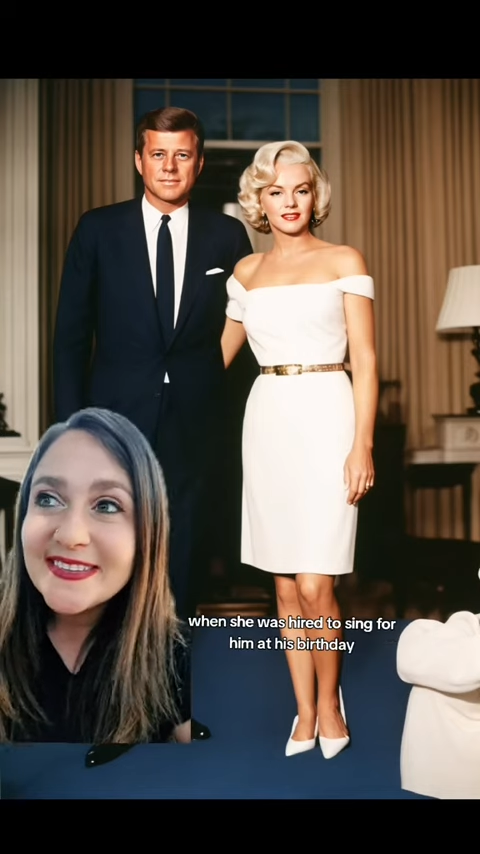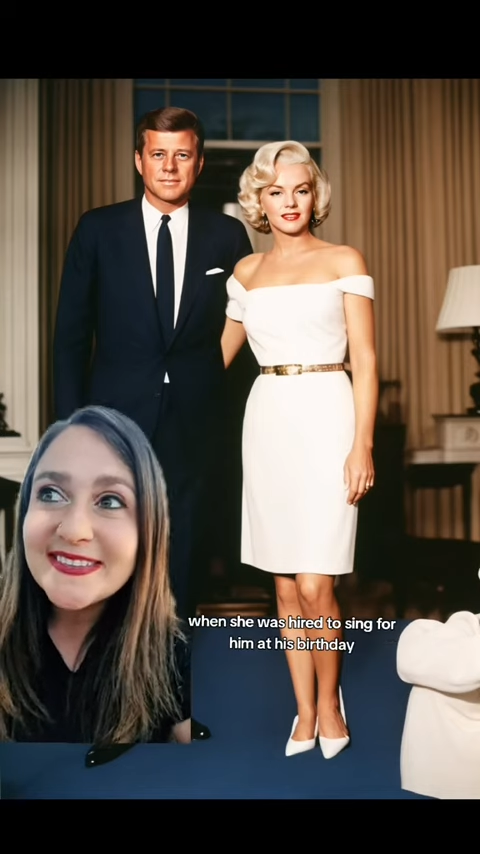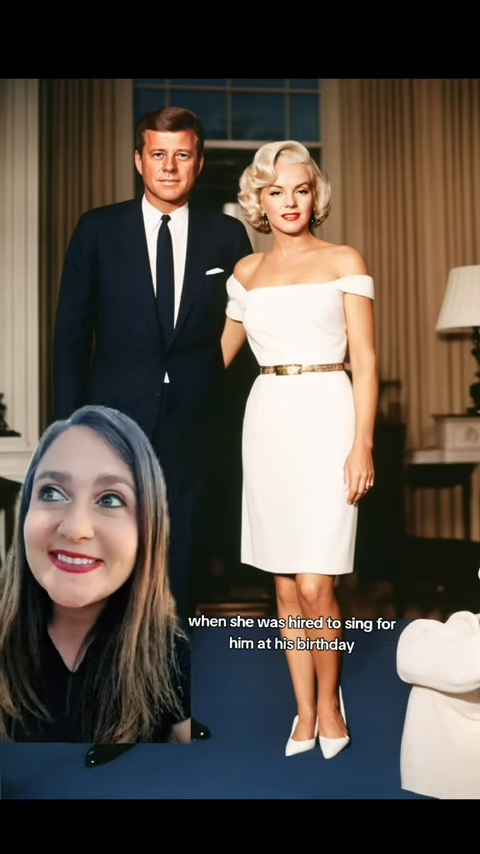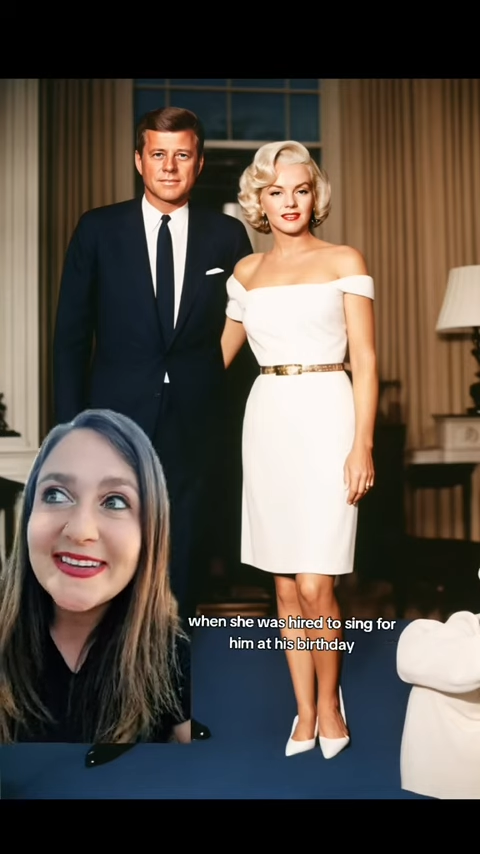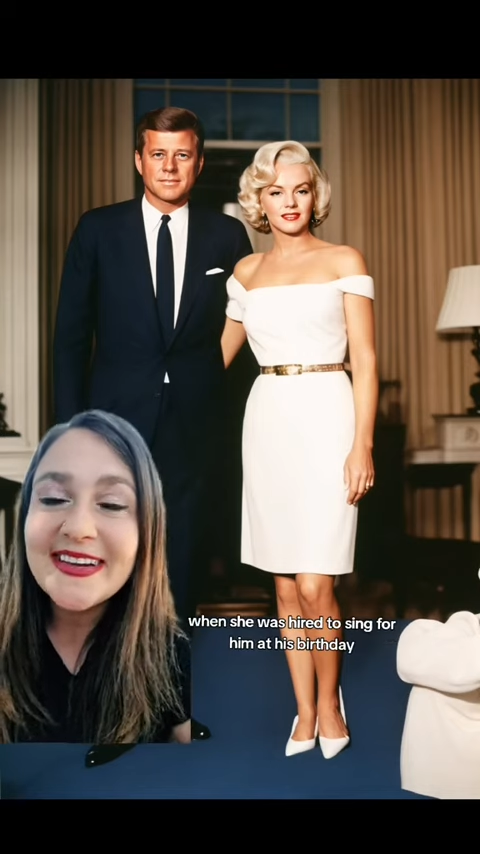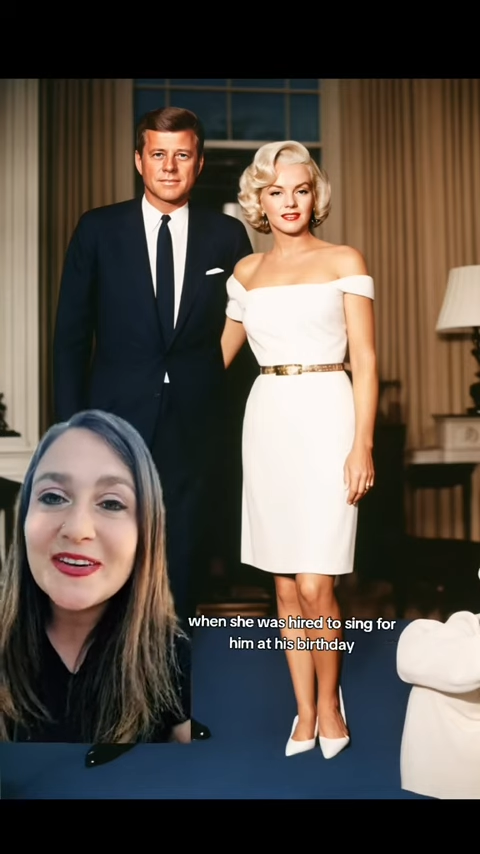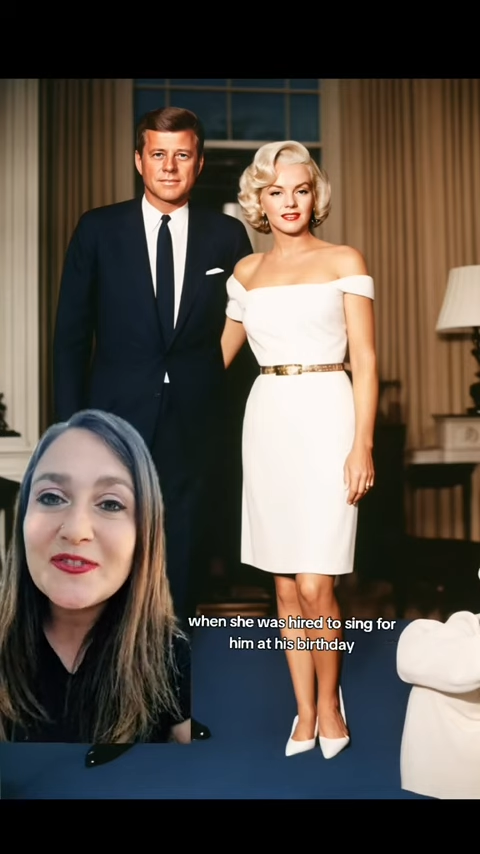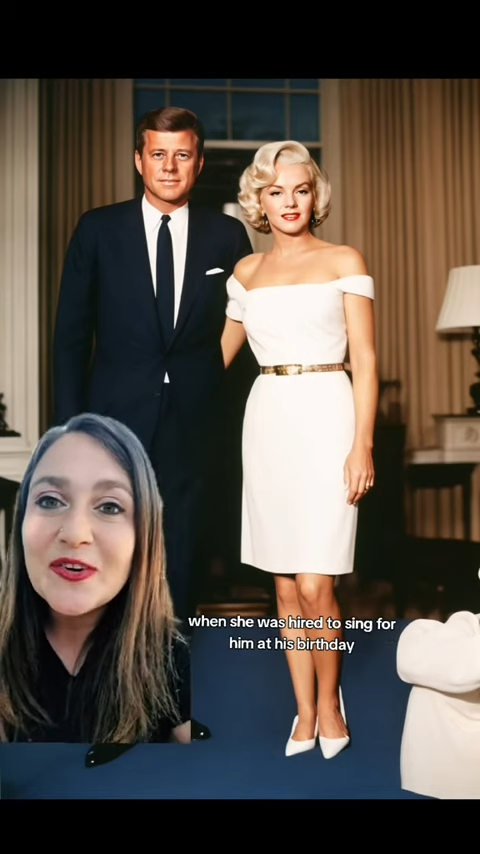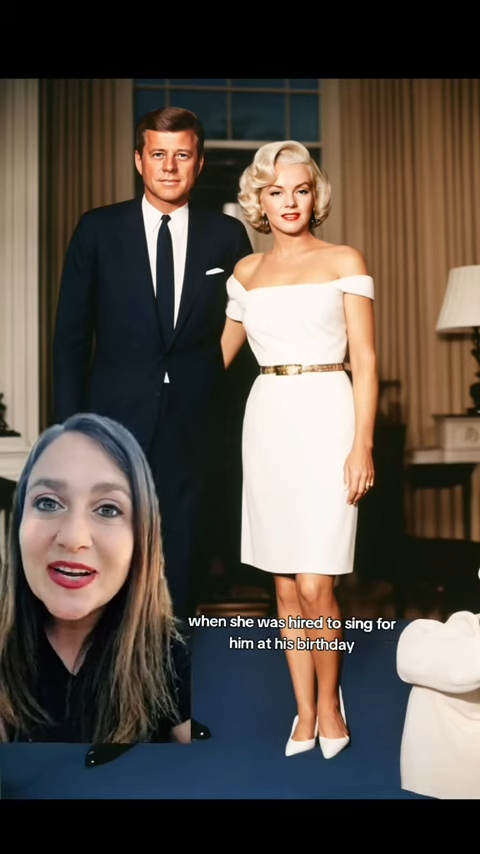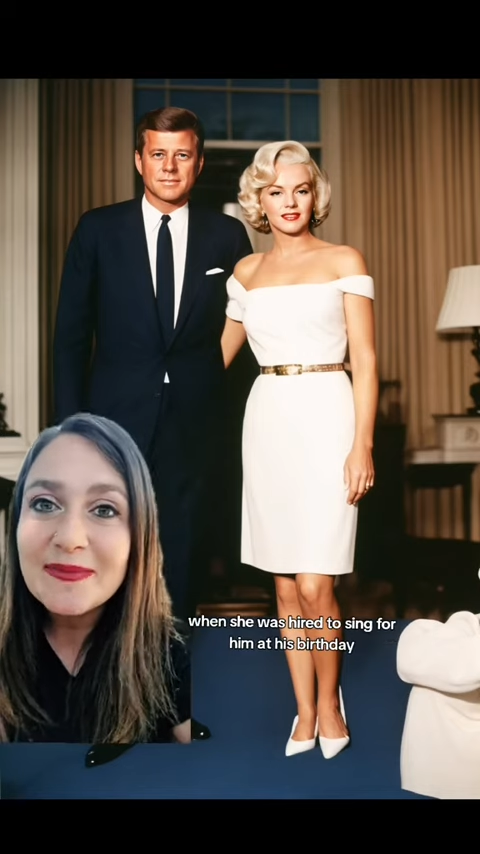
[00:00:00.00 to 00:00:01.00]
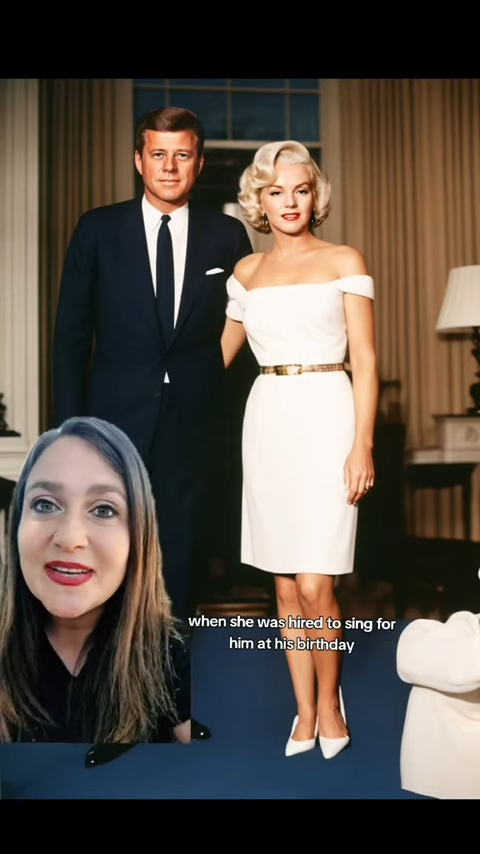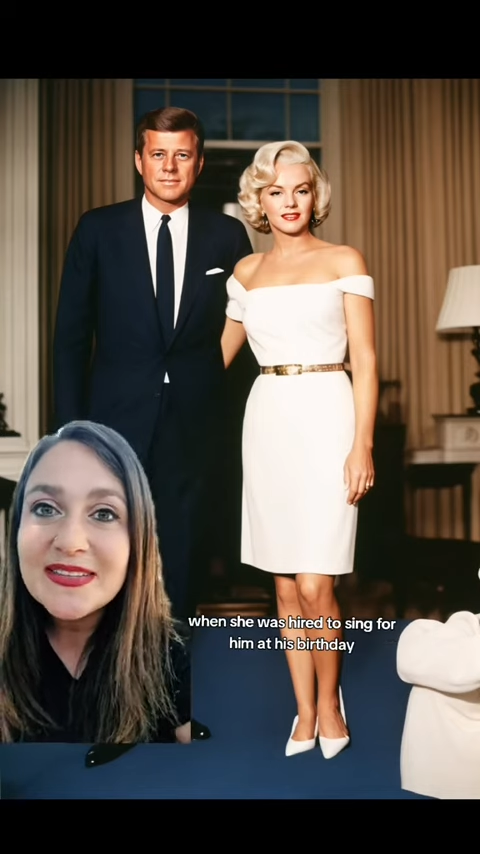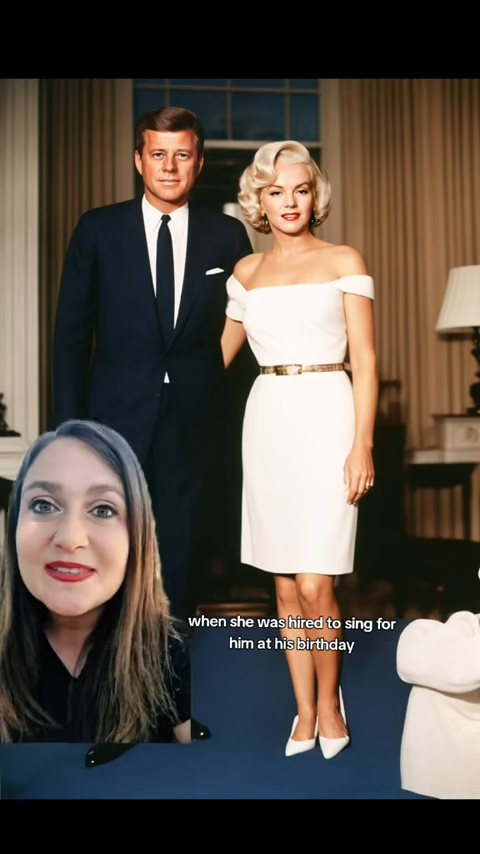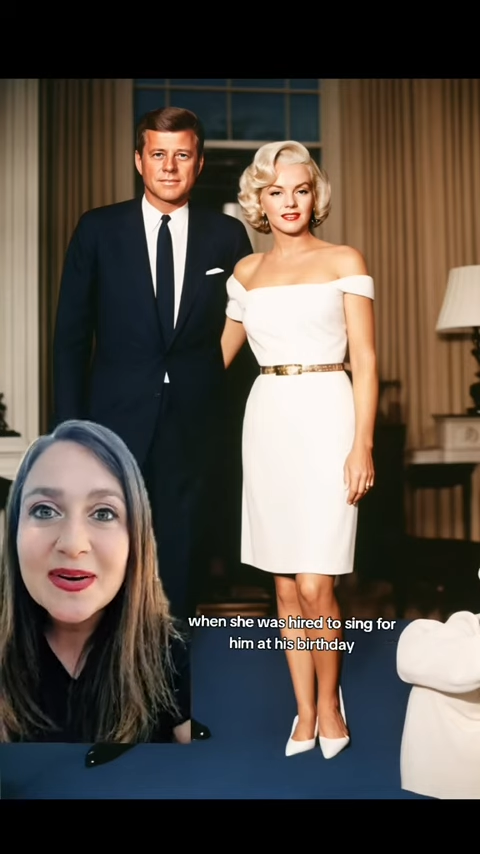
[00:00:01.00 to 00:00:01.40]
to sing for him at his